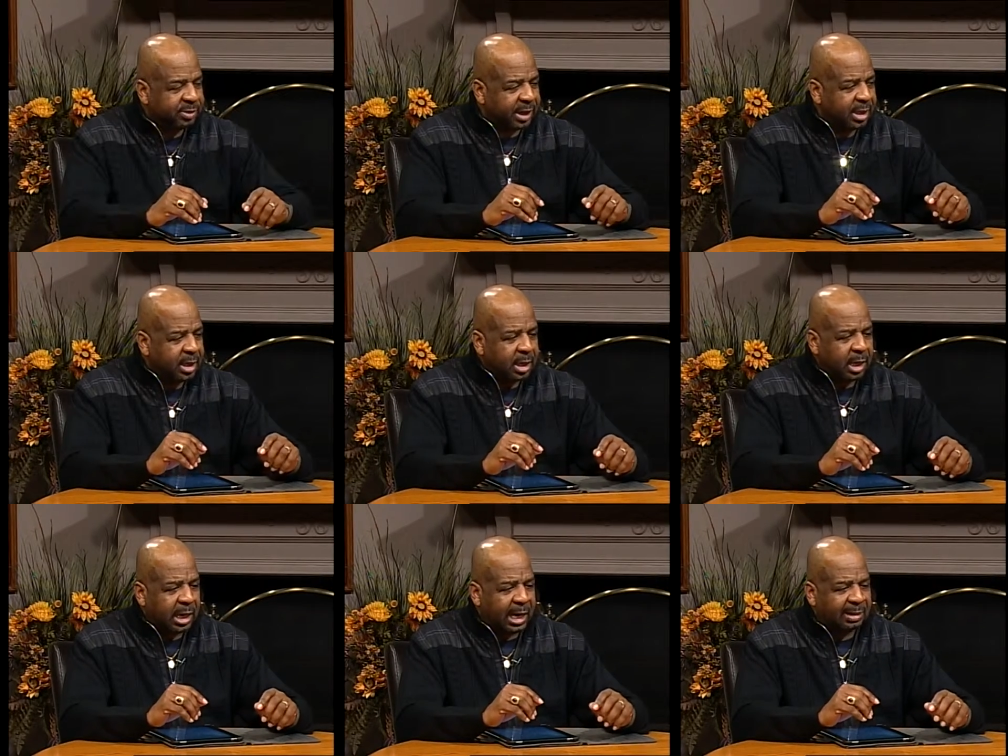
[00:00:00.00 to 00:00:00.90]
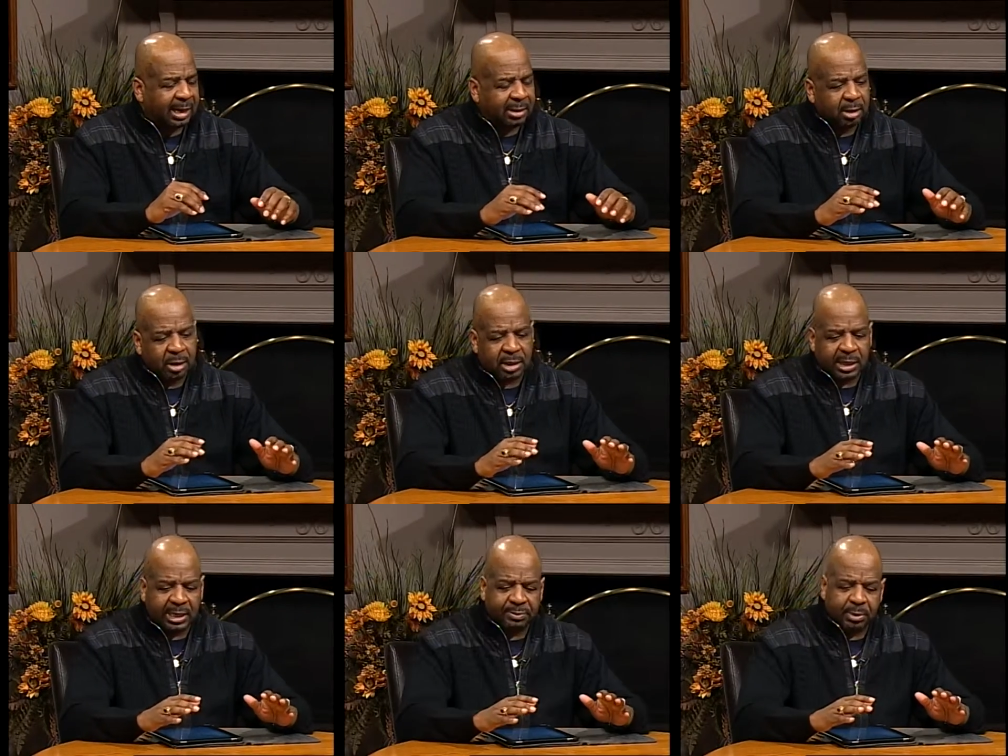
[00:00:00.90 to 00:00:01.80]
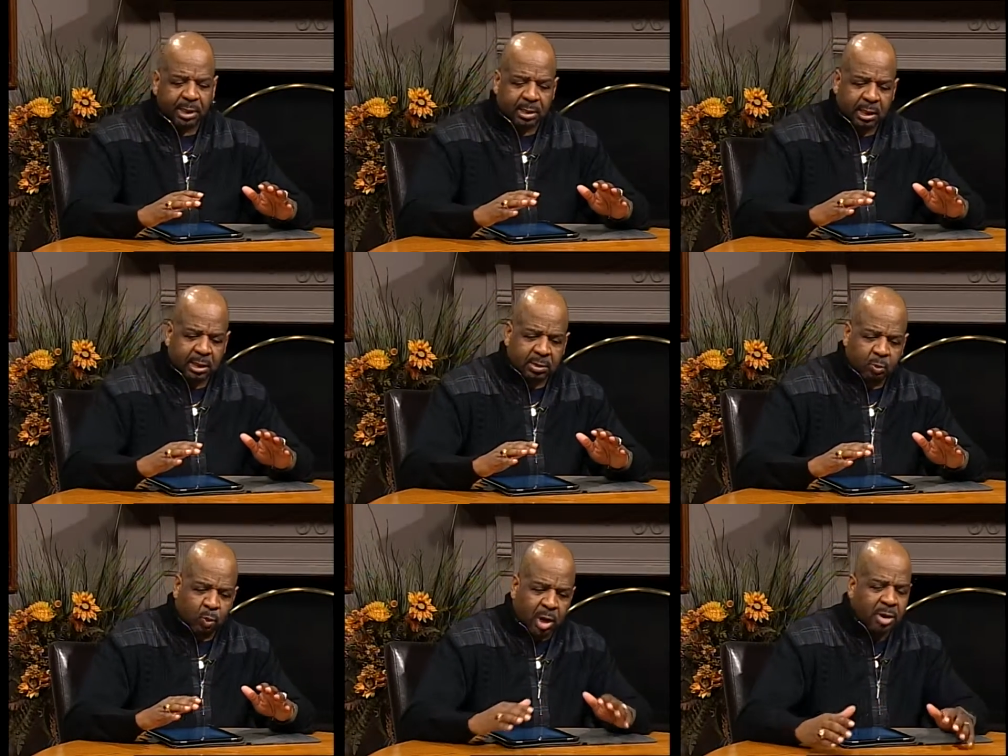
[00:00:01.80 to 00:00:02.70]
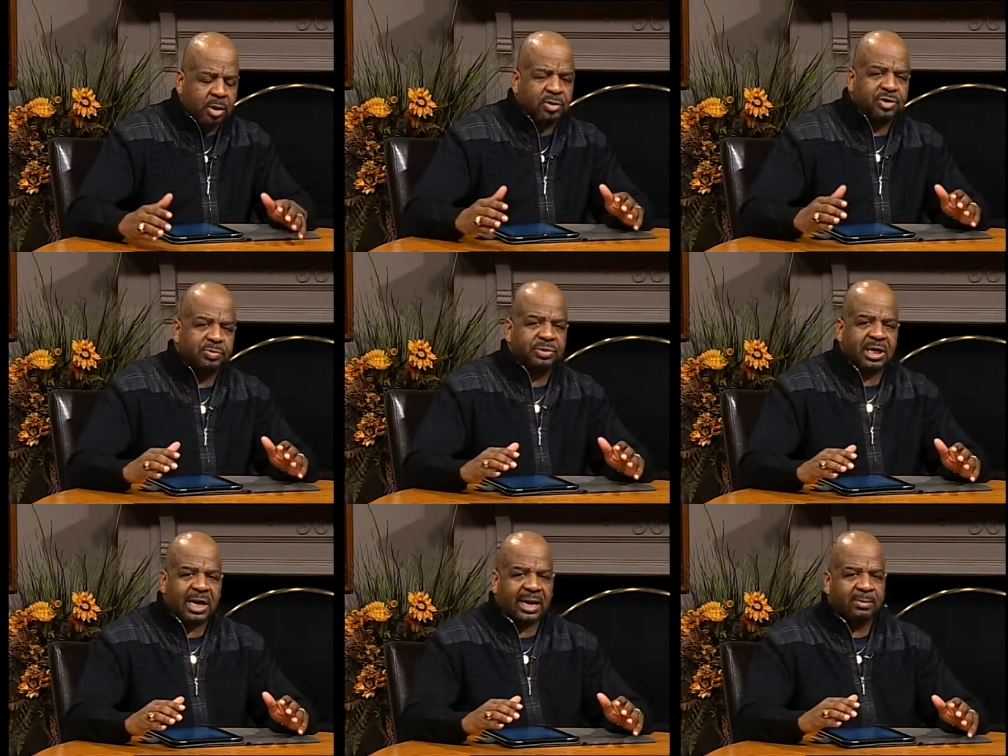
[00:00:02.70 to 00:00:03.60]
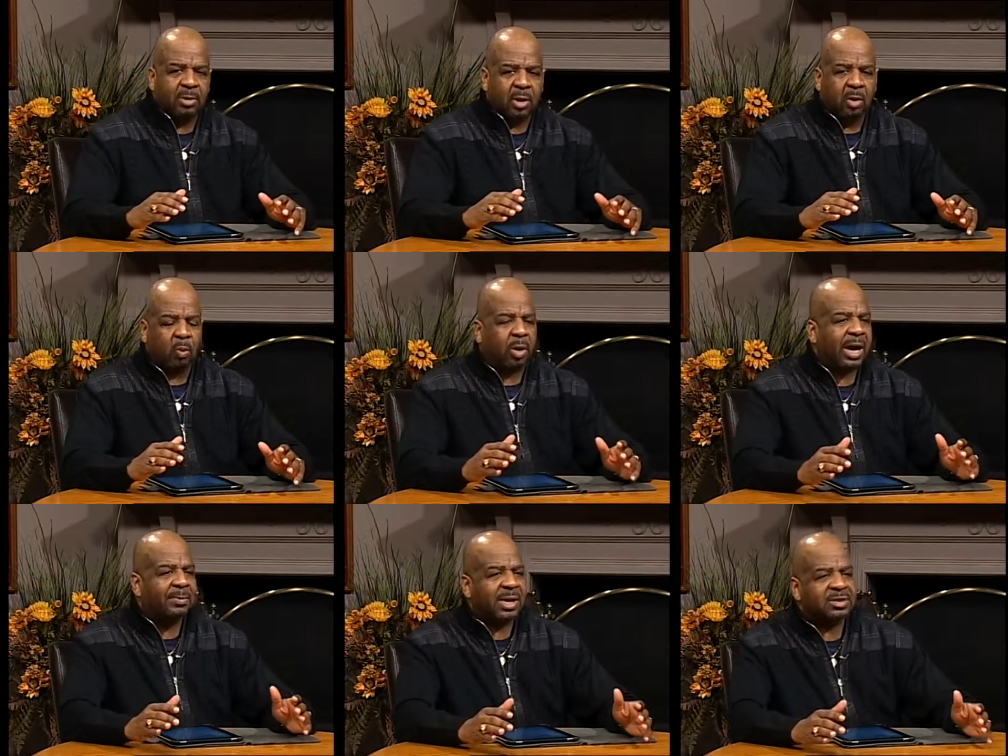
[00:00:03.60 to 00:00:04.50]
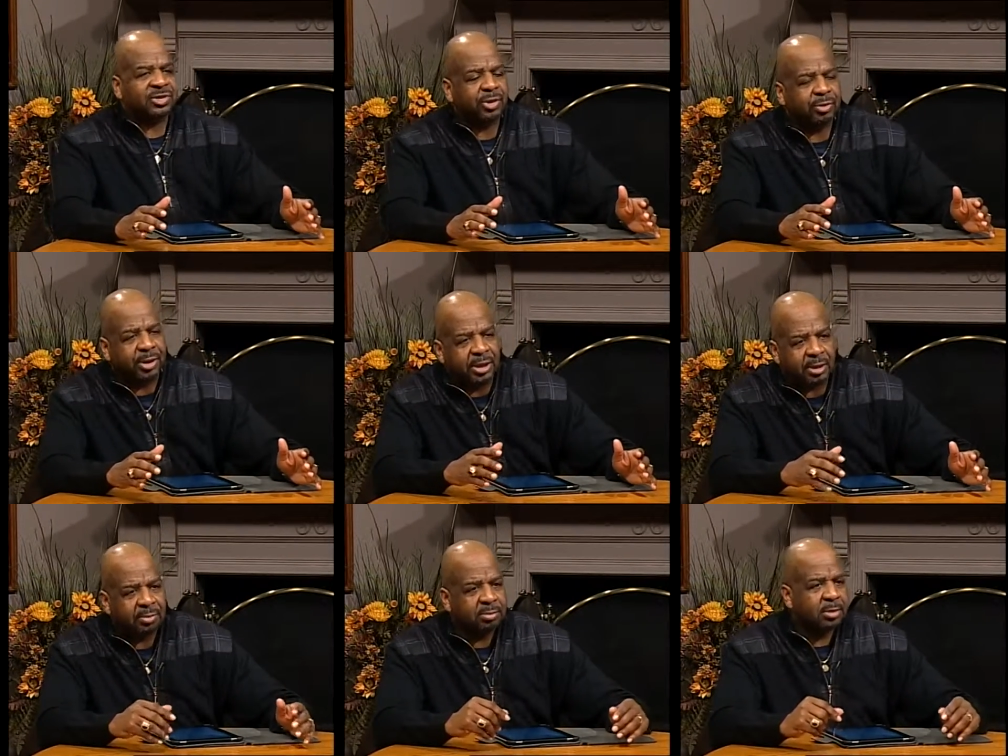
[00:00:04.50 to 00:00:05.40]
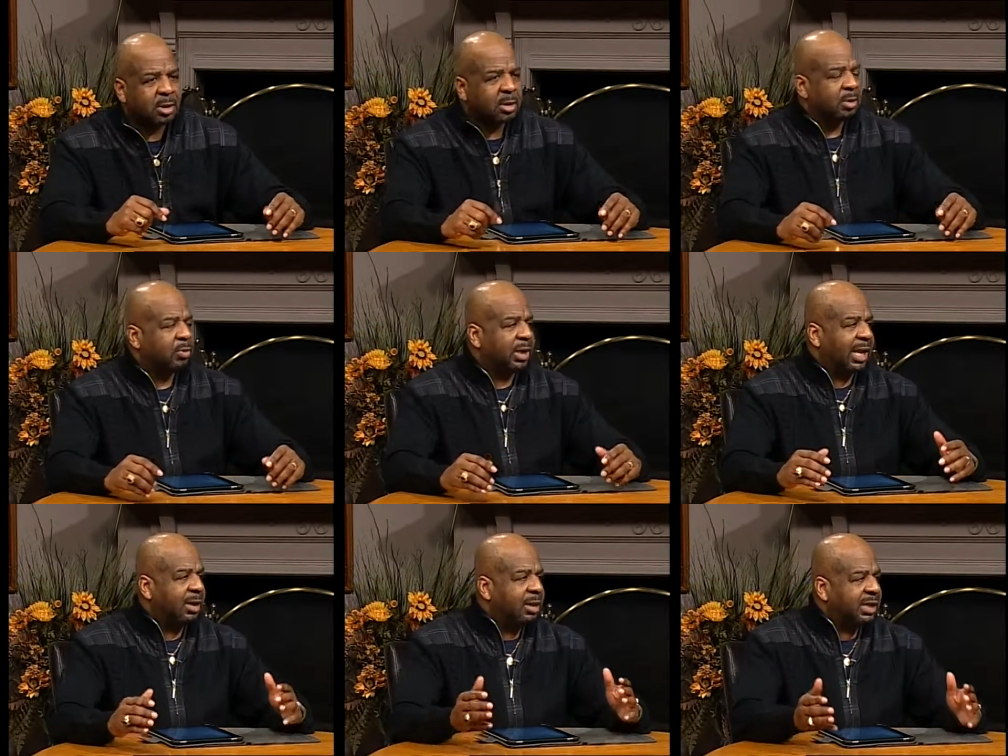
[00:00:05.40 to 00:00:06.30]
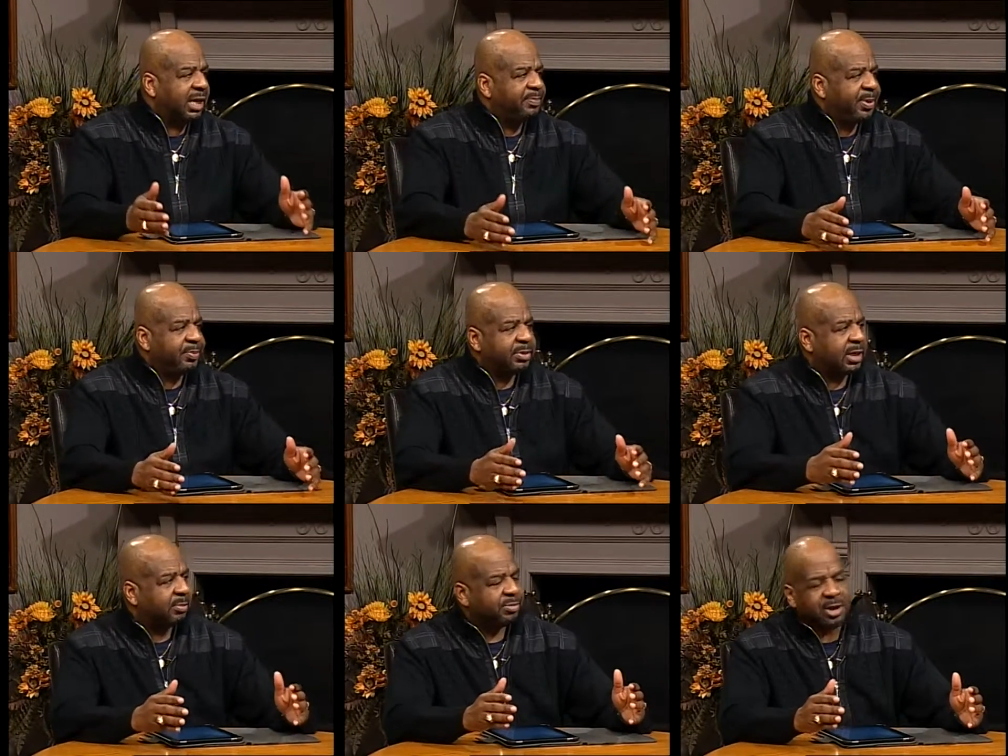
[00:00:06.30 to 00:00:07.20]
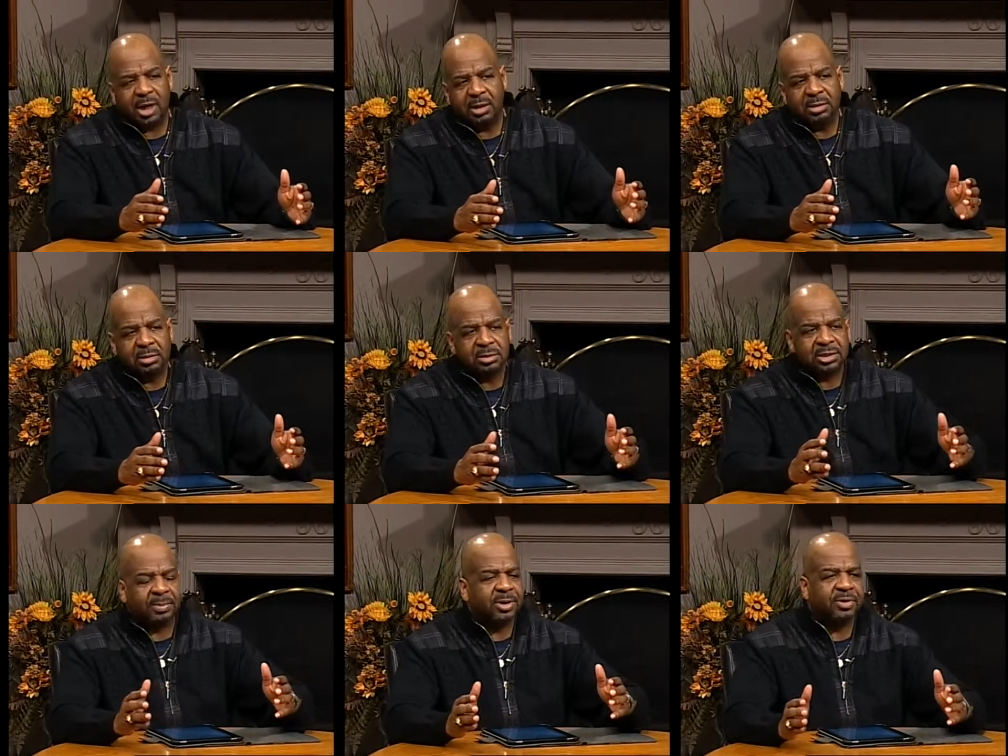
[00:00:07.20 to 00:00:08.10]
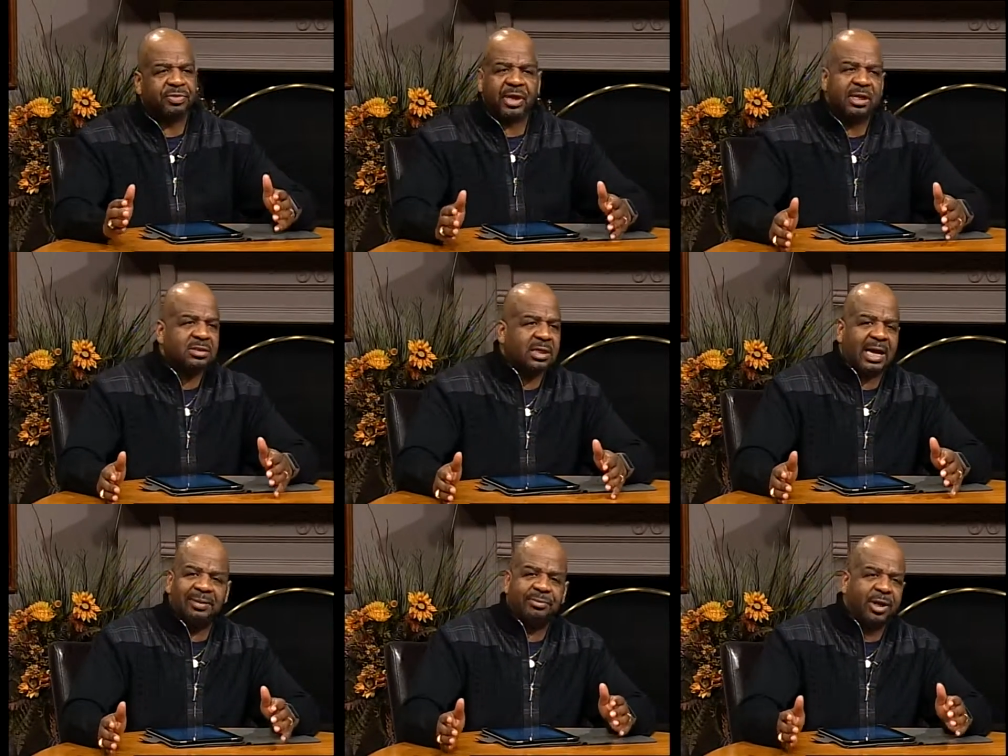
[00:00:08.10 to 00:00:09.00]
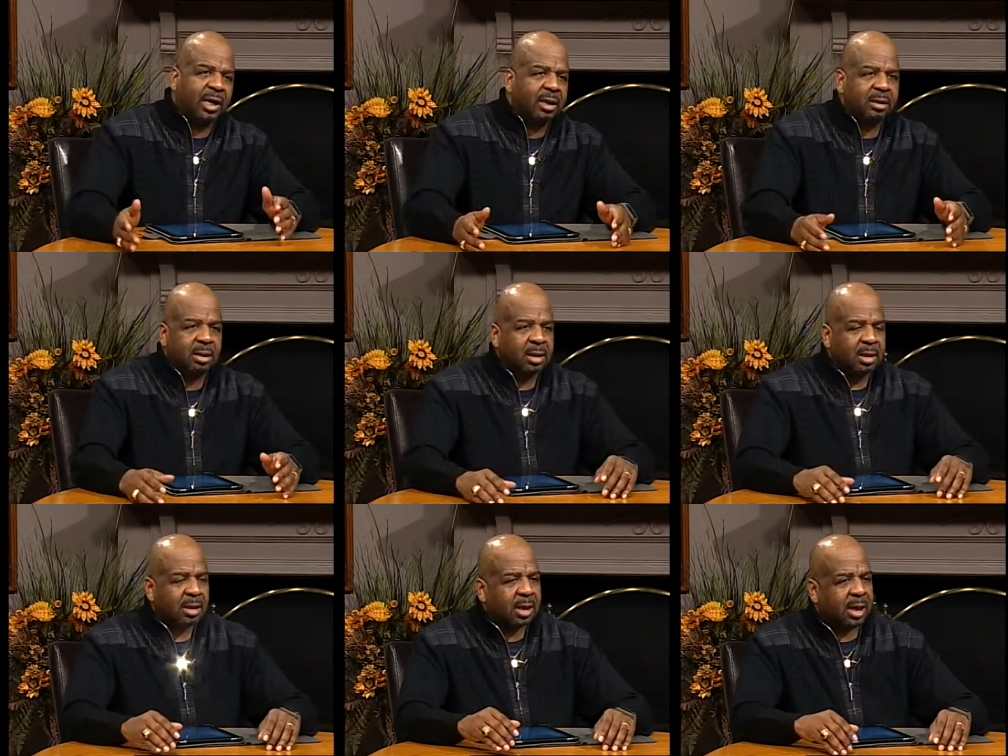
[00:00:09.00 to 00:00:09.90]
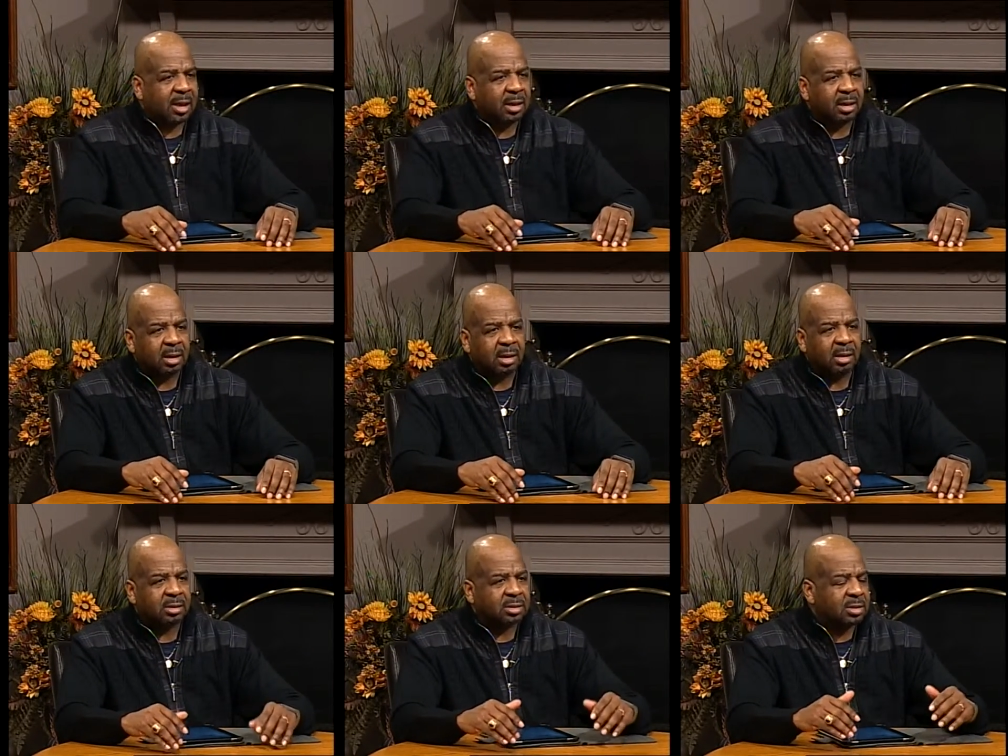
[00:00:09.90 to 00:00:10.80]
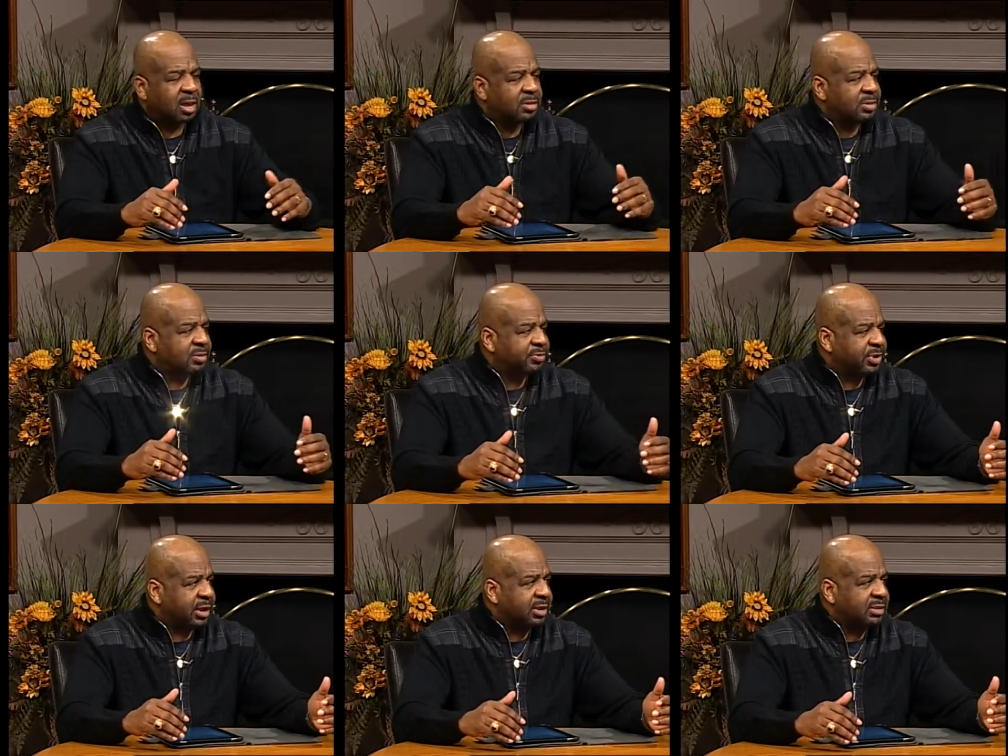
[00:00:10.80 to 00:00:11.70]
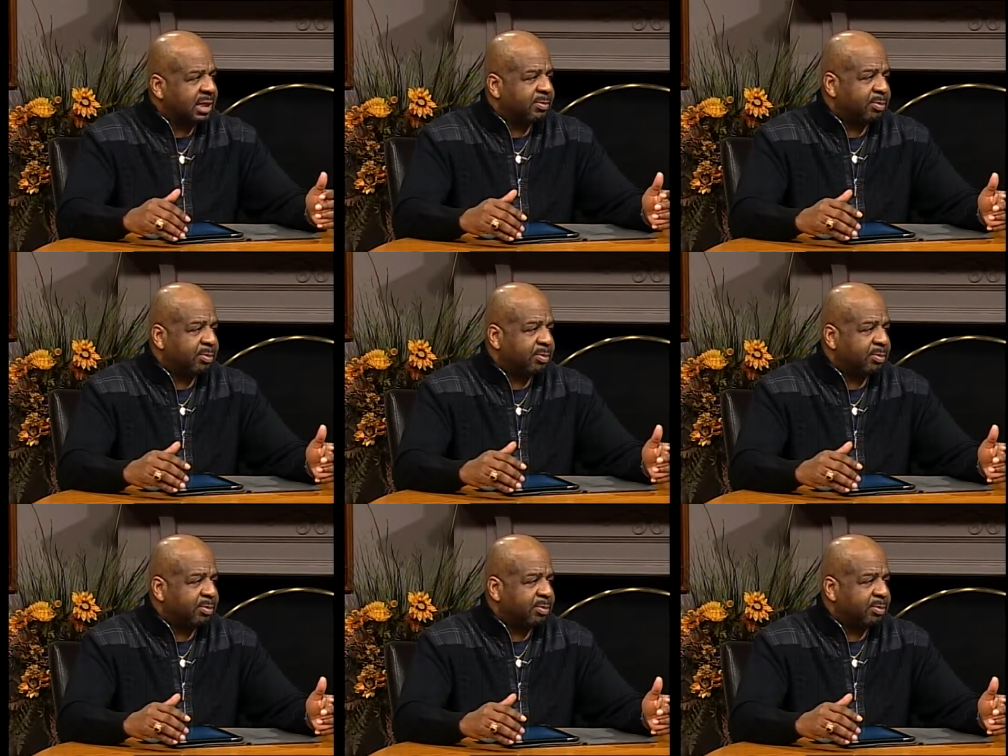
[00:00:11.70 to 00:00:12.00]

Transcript: that. Yeah. I, I, look and I, I, wonder sometimes, why am I still here? Mm. When I look at people that have done some of the things that I've done, okay, uh, done some things that